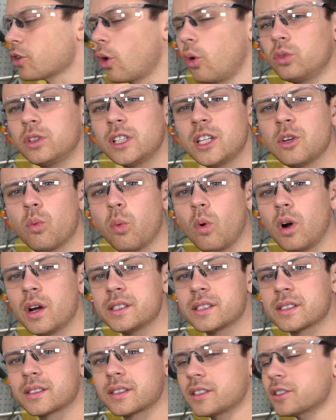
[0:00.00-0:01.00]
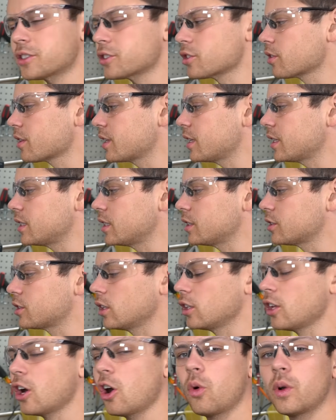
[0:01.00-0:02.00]
only one sensor that does
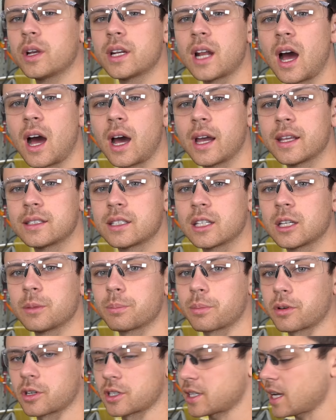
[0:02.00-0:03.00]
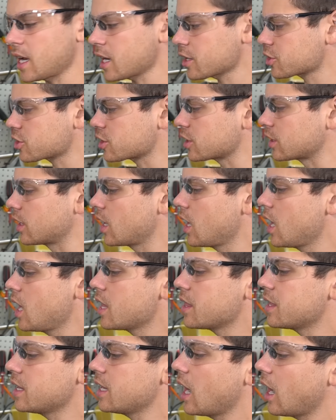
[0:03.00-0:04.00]
low and high temp protection.
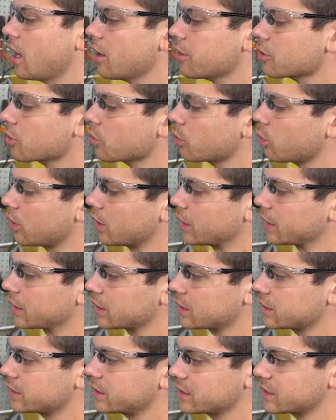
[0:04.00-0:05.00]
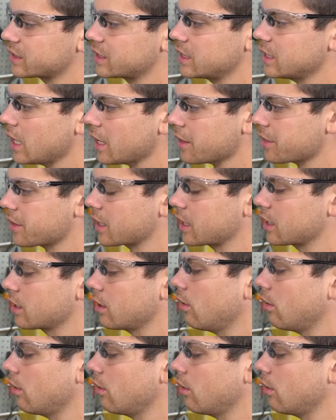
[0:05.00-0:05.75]
The other one does nothing at